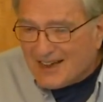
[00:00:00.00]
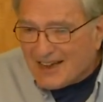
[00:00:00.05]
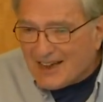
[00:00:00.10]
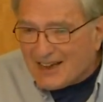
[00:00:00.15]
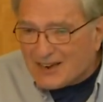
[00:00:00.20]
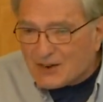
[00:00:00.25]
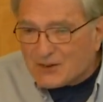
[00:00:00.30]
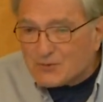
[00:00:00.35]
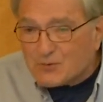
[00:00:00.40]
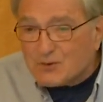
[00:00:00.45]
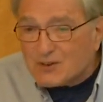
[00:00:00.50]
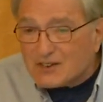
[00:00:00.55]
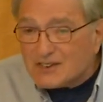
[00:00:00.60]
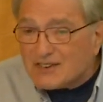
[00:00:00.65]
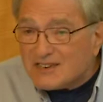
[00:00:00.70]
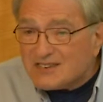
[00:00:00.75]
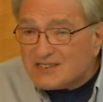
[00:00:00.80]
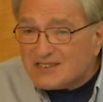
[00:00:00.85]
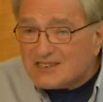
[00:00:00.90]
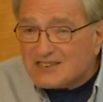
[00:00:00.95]
And it
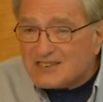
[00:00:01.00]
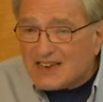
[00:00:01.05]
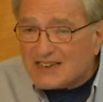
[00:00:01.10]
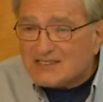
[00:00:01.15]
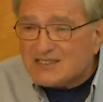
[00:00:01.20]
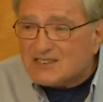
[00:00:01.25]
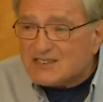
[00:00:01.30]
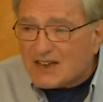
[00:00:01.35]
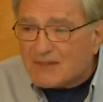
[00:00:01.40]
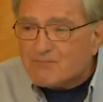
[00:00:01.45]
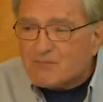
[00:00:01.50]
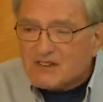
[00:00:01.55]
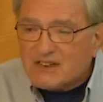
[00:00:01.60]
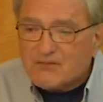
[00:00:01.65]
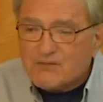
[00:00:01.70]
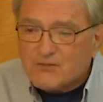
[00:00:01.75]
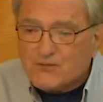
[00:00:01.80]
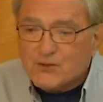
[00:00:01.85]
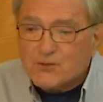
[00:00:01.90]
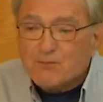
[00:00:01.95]
really set
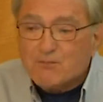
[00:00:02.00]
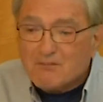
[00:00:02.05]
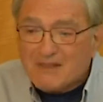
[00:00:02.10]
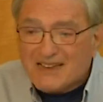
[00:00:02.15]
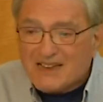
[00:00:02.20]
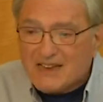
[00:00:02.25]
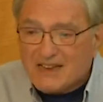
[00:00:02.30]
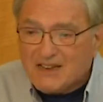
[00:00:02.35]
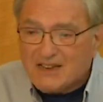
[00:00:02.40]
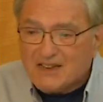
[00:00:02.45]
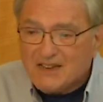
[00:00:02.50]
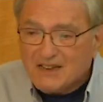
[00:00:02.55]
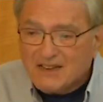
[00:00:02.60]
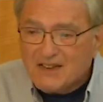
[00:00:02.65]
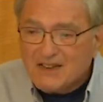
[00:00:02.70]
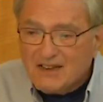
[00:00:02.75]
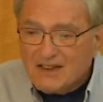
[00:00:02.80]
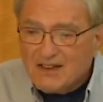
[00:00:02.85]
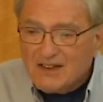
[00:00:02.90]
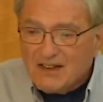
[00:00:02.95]
something for me
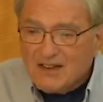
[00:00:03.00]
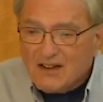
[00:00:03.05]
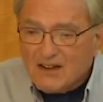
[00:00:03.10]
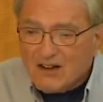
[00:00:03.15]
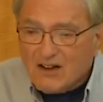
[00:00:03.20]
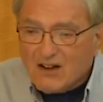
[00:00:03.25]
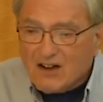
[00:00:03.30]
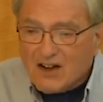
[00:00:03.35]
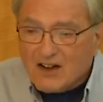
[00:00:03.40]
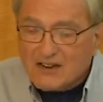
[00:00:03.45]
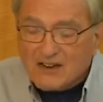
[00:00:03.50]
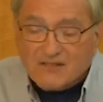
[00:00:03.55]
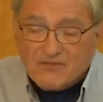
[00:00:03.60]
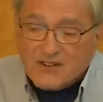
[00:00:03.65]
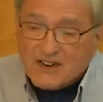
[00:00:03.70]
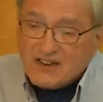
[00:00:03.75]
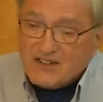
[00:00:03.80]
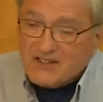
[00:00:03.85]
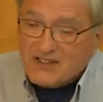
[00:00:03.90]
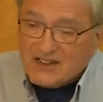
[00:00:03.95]
on if
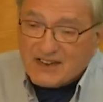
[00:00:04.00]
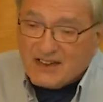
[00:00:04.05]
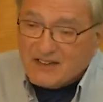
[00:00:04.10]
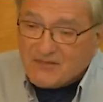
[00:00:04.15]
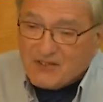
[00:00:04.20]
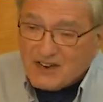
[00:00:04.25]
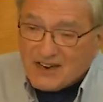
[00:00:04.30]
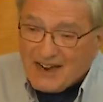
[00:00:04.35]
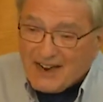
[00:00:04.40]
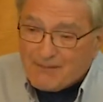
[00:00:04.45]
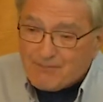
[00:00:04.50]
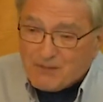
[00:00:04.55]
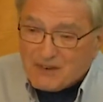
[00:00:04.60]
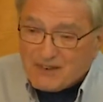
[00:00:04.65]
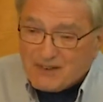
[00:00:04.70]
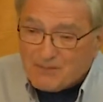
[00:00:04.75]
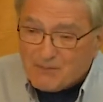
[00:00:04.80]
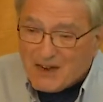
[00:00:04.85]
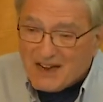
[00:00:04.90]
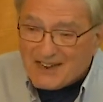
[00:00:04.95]
anything ever
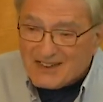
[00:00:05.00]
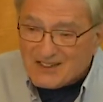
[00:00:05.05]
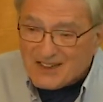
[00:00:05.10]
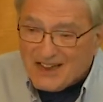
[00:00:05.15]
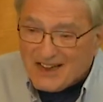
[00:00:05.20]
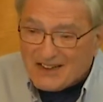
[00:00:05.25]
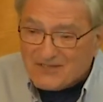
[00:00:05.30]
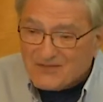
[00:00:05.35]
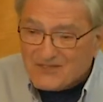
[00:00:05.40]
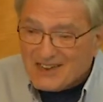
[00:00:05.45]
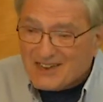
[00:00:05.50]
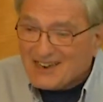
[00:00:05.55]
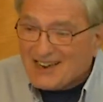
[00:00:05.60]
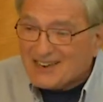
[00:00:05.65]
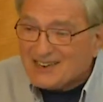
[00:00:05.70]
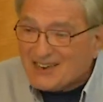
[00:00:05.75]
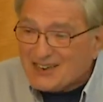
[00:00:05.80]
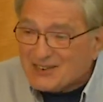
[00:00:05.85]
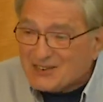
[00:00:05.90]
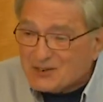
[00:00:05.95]
happened in my life that
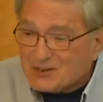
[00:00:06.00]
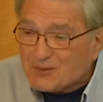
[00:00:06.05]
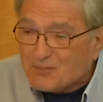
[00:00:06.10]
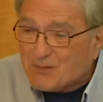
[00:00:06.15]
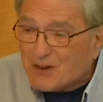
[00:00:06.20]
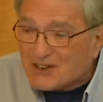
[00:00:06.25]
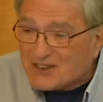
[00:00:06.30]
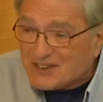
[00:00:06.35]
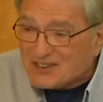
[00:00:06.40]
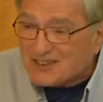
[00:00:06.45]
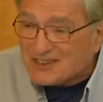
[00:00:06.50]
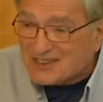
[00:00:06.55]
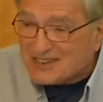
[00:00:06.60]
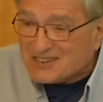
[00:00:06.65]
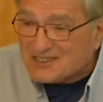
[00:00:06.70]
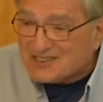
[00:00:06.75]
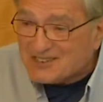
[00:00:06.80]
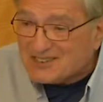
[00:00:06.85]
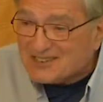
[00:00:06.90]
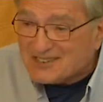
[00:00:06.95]
I needed a bucket
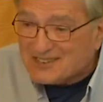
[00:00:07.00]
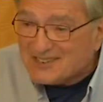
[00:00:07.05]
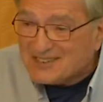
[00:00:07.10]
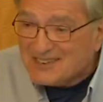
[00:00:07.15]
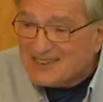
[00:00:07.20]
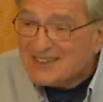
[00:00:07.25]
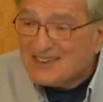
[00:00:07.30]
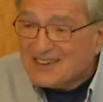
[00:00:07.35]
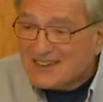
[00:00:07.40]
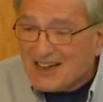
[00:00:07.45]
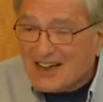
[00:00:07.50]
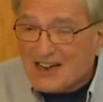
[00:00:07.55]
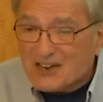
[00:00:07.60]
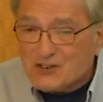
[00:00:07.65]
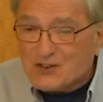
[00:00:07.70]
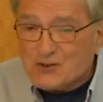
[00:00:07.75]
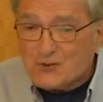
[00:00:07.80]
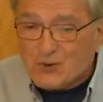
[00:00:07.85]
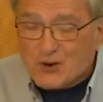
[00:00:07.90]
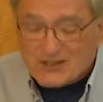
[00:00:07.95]
list, I
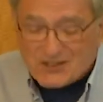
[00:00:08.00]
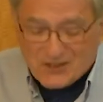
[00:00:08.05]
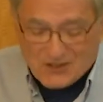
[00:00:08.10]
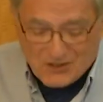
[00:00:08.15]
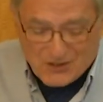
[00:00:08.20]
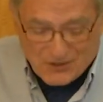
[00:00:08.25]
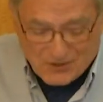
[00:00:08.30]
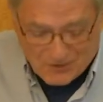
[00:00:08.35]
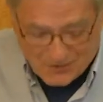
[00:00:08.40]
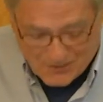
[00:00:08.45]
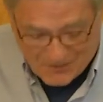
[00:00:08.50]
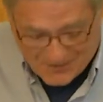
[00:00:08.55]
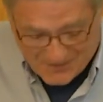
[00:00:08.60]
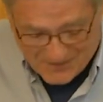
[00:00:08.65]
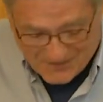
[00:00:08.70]
knew what to do.